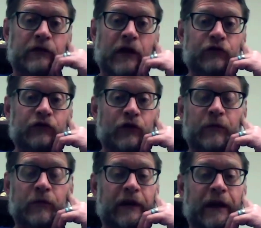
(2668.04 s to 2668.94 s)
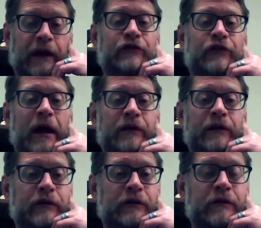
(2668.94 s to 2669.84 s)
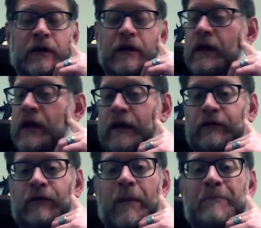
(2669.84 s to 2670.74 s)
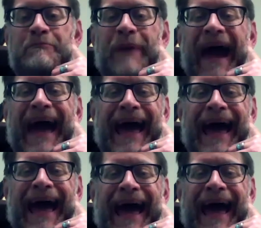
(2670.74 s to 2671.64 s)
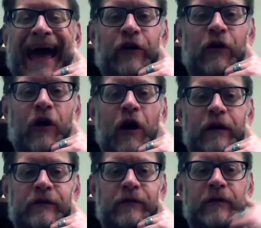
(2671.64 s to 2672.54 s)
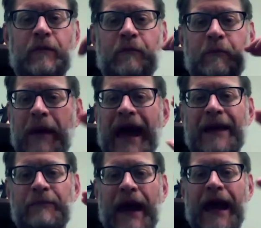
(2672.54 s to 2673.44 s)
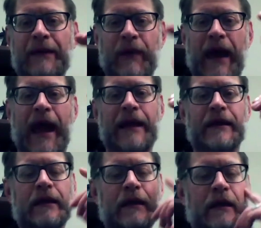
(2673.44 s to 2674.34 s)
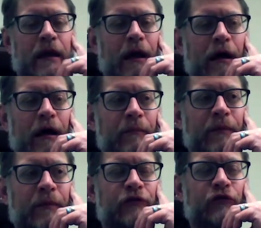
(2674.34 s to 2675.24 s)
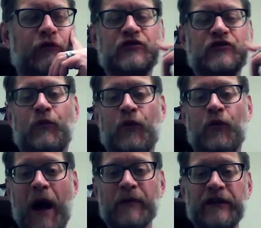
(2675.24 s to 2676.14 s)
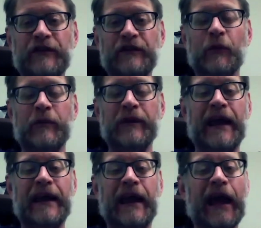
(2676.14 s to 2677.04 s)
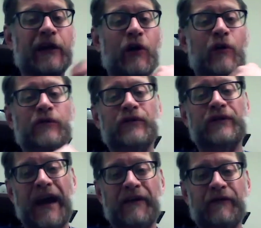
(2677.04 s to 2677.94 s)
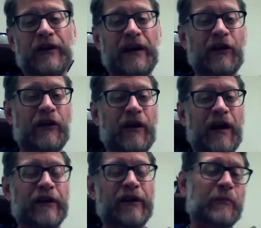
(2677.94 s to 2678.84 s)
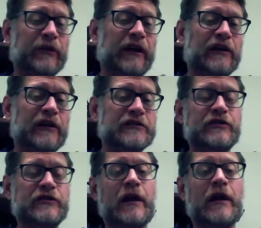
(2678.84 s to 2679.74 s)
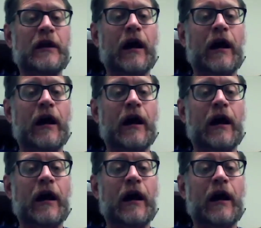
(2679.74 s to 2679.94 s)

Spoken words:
Doxorubicin, adriamycin, is bad for your heart. Bad. And so I should probably still be getting echoes every year, every couple of years.